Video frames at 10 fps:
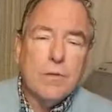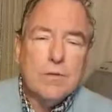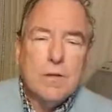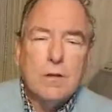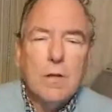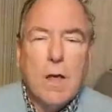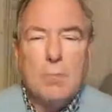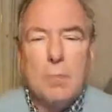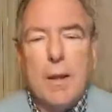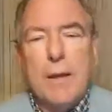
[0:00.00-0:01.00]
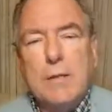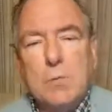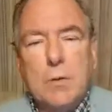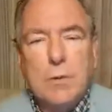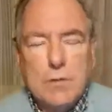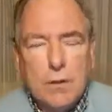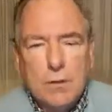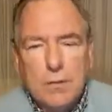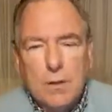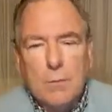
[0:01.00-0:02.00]
in a lot of blanks when you start to
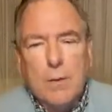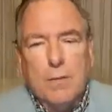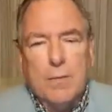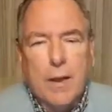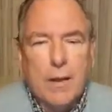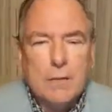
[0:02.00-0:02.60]
think about that.